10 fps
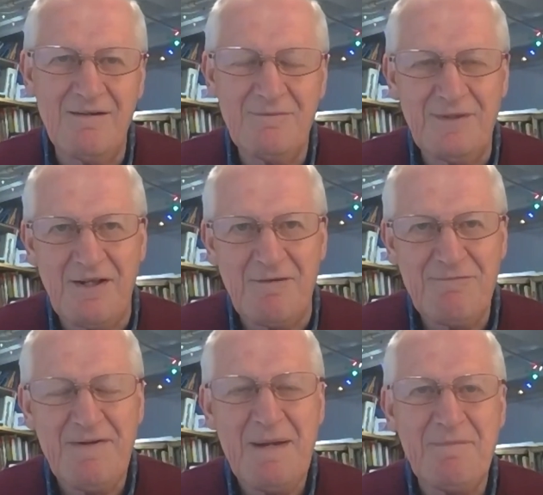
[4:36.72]
with our
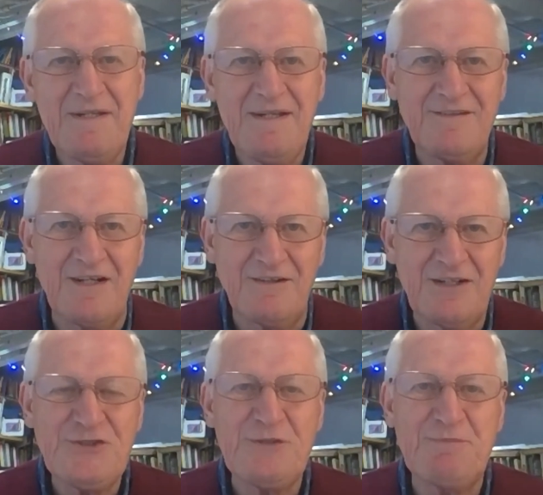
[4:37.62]
family and our
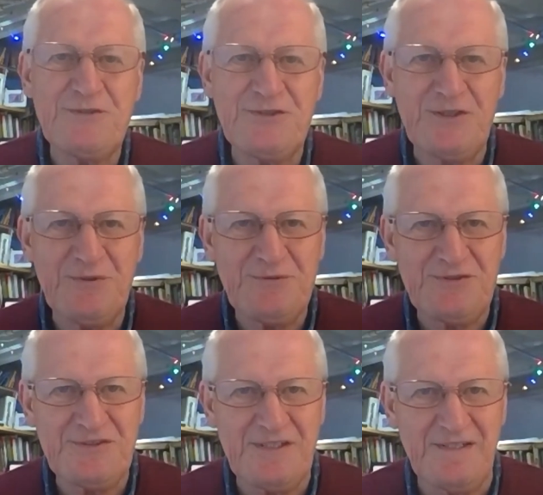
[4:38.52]
leisure
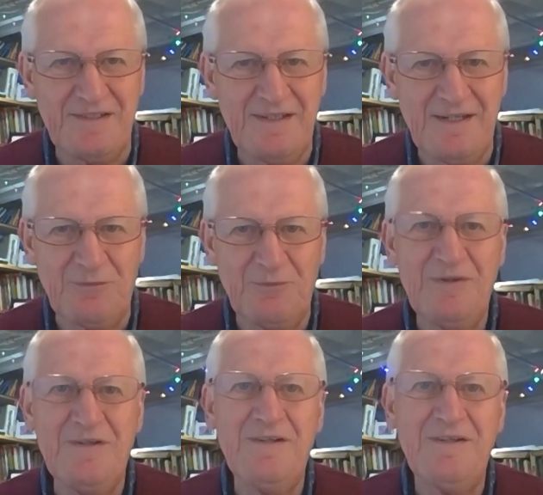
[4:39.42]
pursuits, in, in
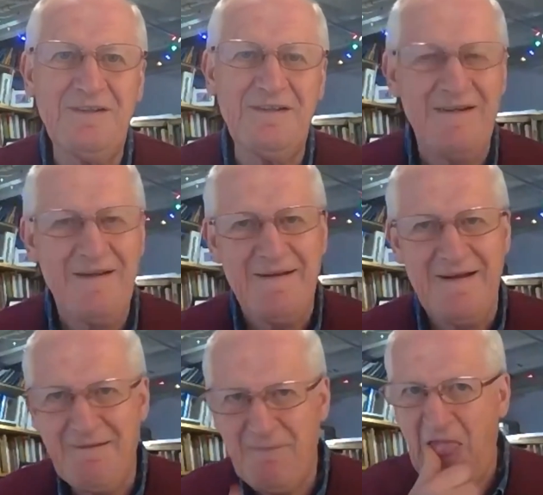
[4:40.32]
work,
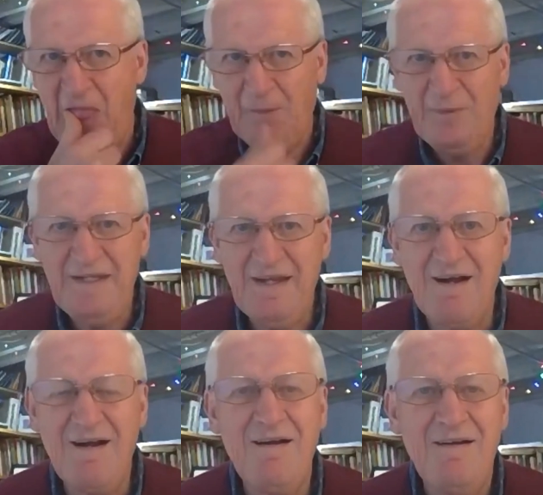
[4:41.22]
uh, we
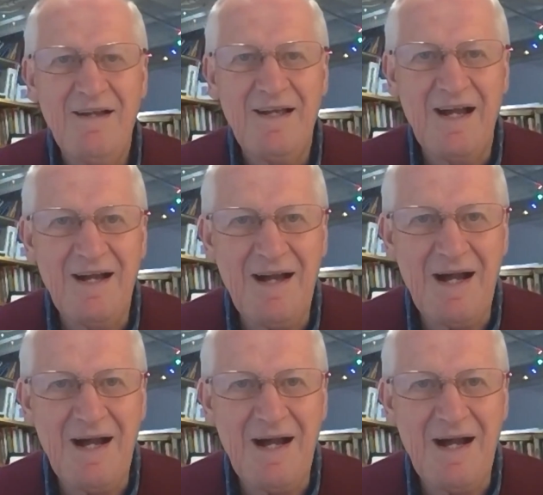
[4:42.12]
are uh,